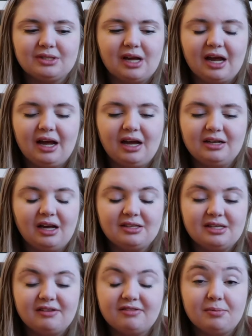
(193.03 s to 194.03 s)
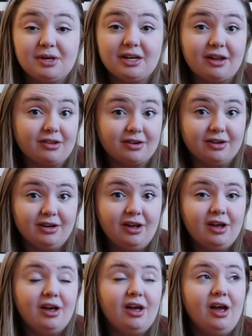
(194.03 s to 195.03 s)
I saved them in another
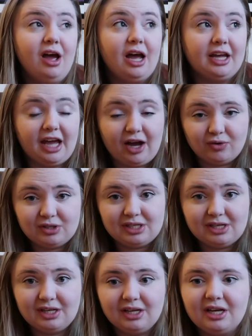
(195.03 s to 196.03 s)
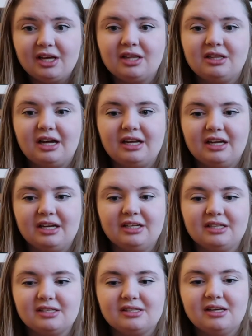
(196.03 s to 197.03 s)
account that
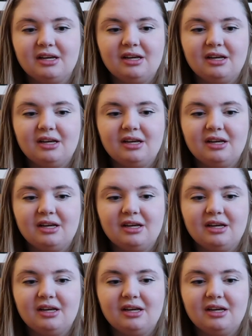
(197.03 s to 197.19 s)
is